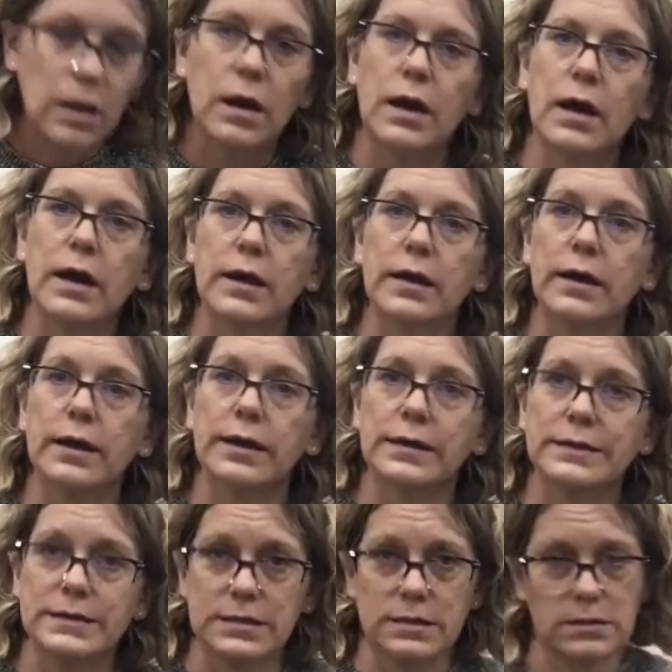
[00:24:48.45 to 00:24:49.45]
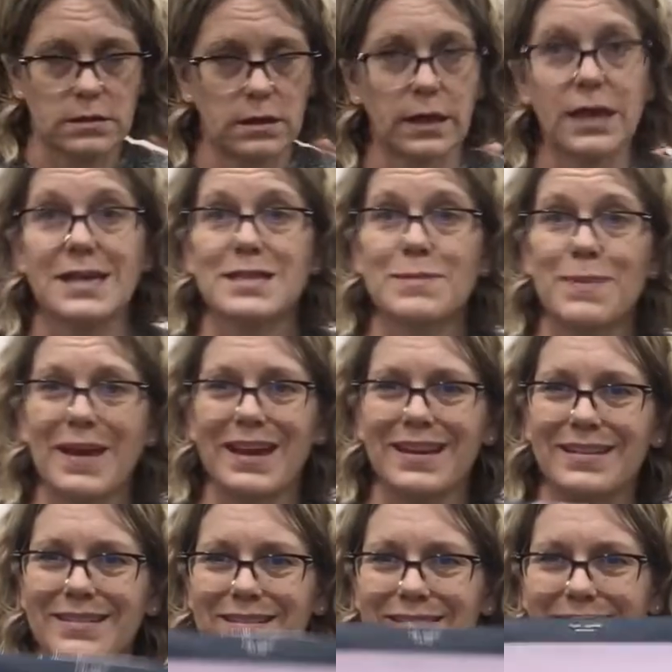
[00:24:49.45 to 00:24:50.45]
I got a Kate
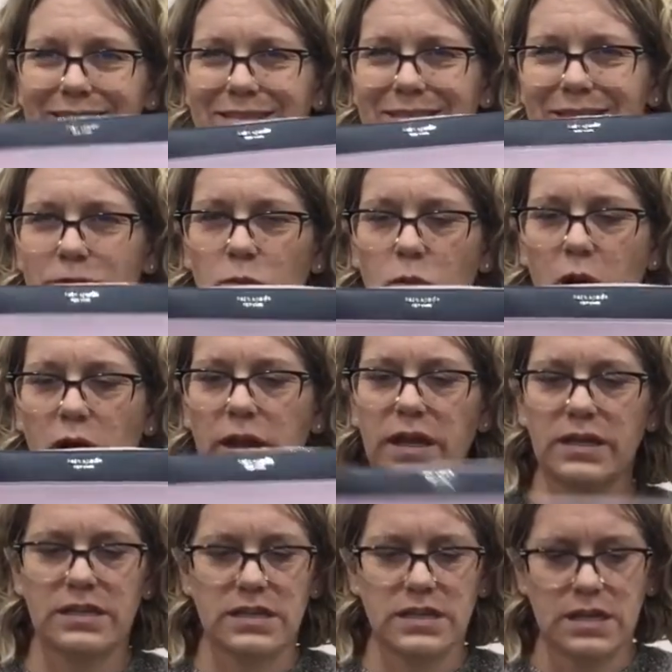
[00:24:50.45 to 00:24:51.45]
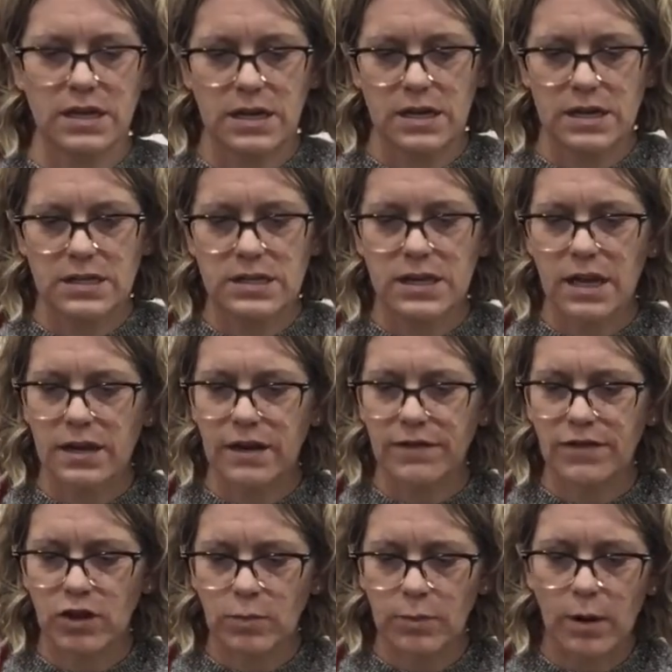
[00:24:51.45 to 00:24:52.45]
Spade wallet. It's got a
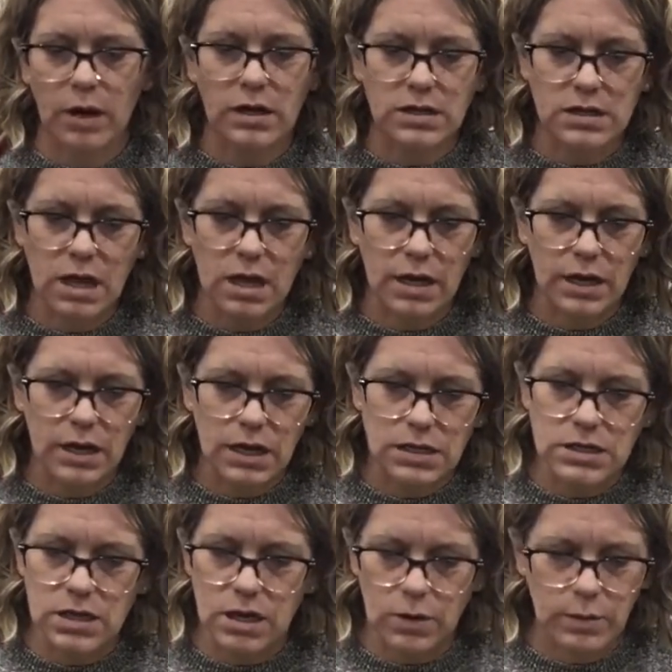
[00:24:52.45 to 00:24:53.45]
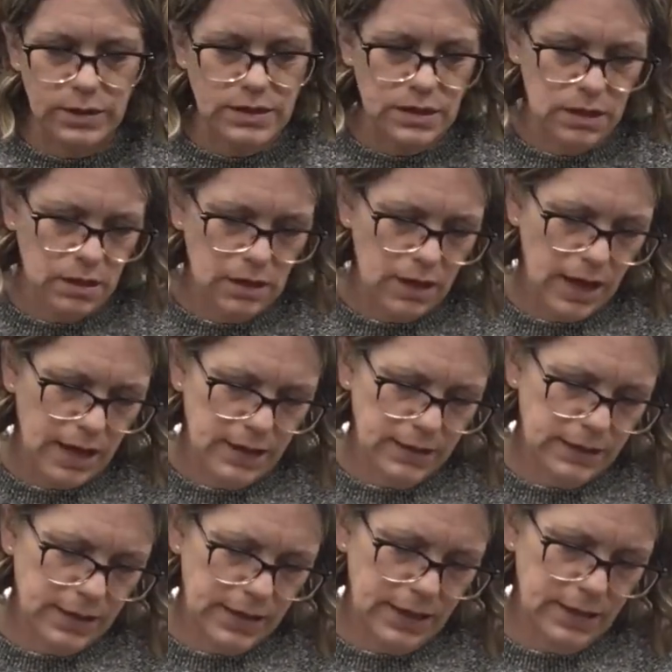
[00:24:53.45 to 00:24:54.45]
few marks on it, so it's a
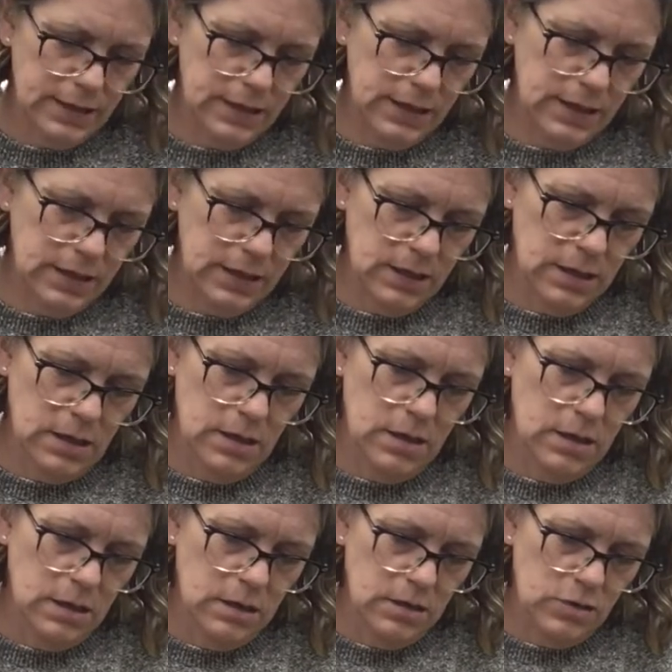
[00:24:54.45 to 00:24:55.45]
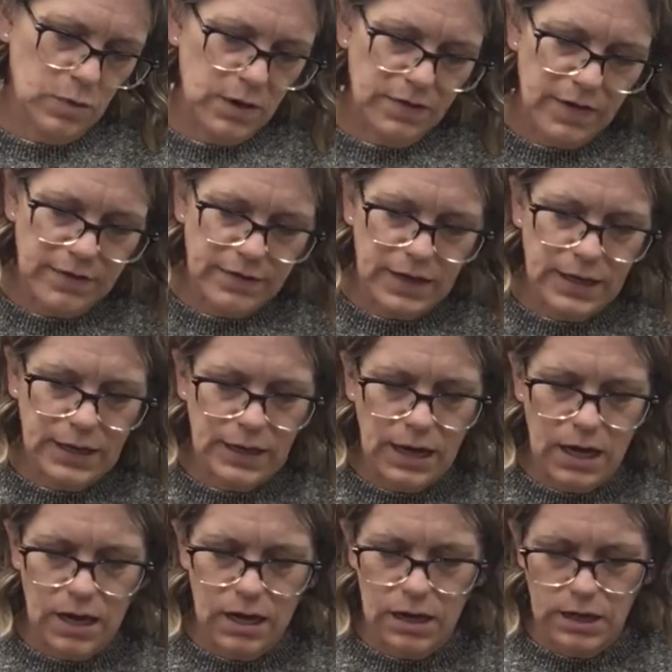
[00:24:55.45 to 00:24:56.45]
handy dandy
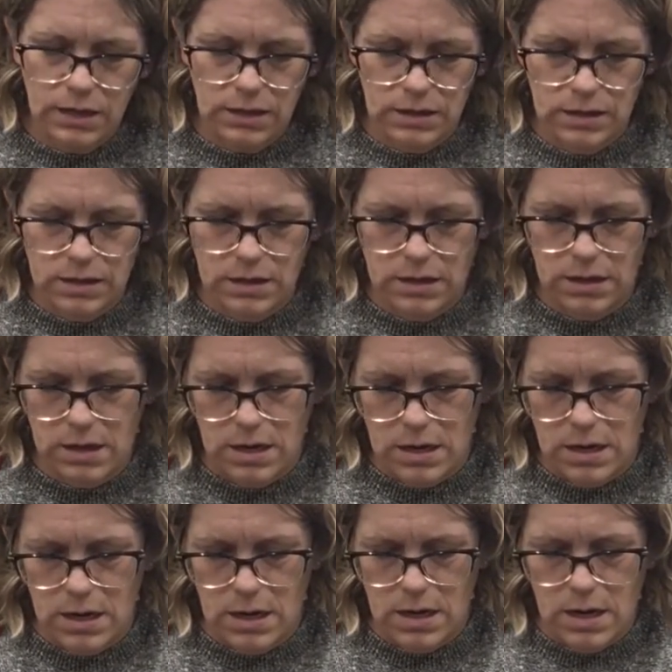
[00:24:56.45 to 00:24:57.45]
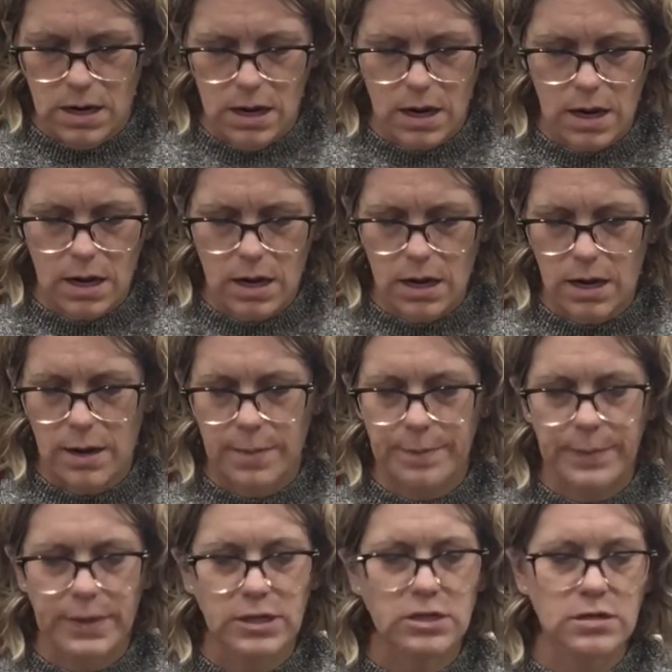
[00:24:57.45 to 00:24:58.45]
$25.99. Um,
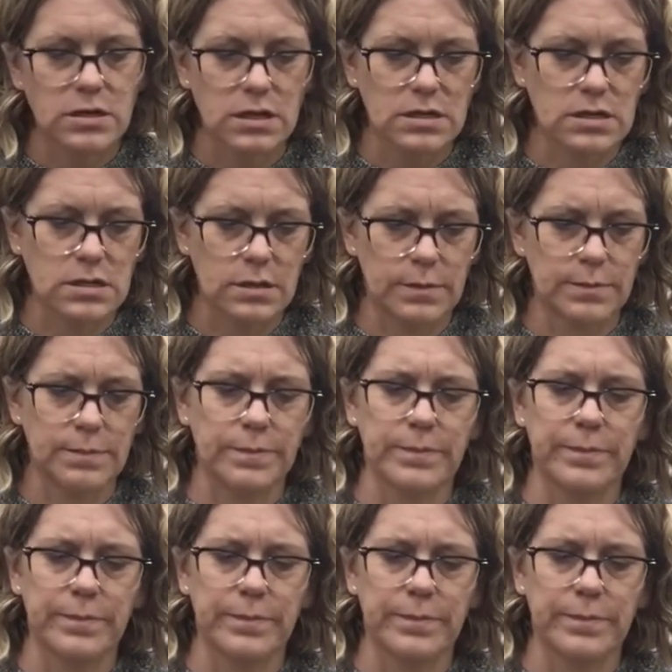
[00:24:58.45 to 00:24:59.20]
it's just got some